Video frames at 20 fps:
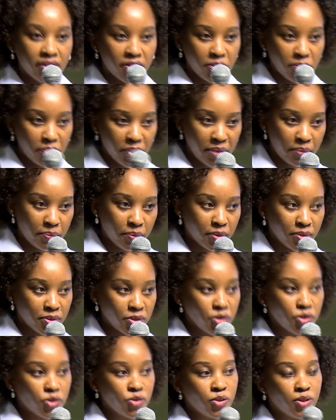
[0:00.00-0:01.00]
people
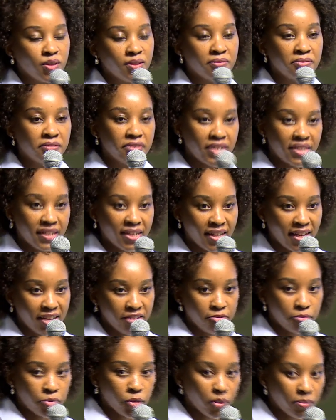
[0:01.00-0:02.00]
to solve real
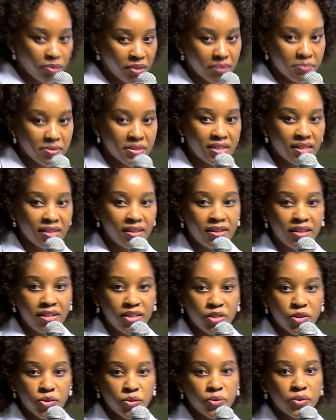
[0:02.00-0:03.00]
life problems,
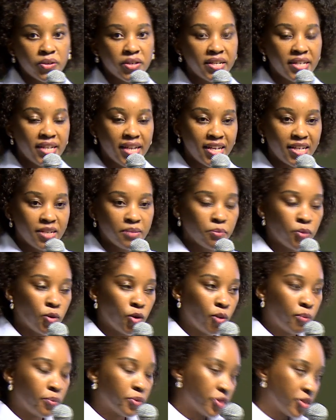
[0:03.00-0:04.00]
to create
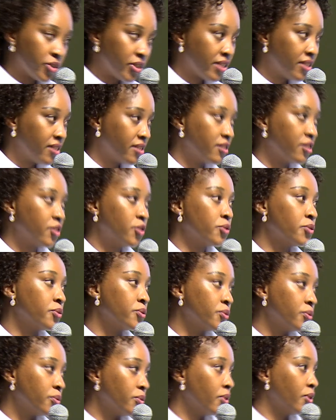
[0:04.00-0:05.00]
more opportunities
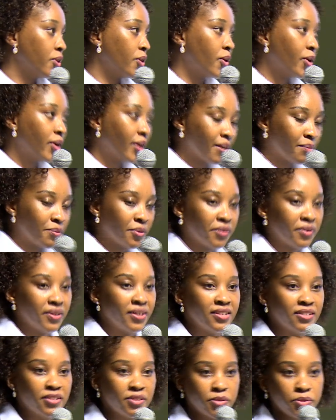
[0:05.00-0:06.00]
to
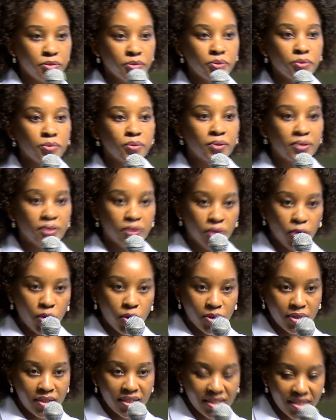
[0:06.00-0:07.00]
collaborate, to
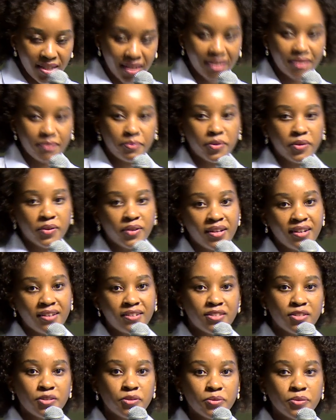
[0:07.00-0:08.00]
co-design
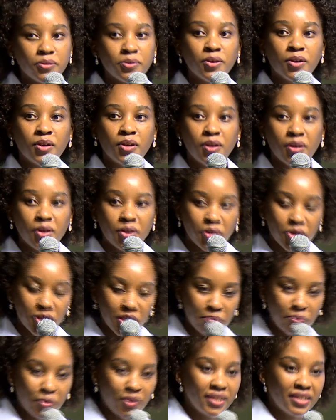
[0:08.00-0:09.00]
products, to
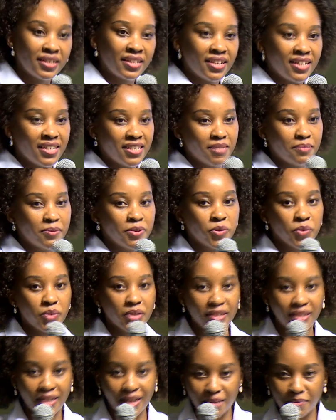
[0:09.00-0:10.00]
cross-pollinate
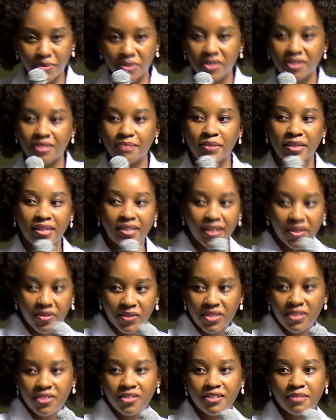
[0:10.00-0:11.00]
between upstream and
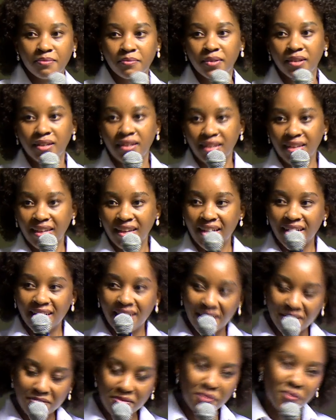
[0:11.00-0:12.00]
downstream and
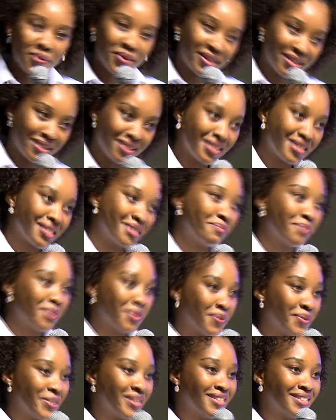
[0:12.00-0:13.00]
everywhere else in
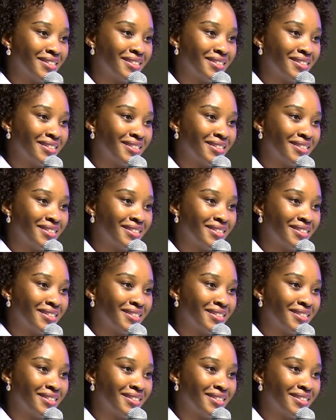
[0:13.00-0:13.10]
between.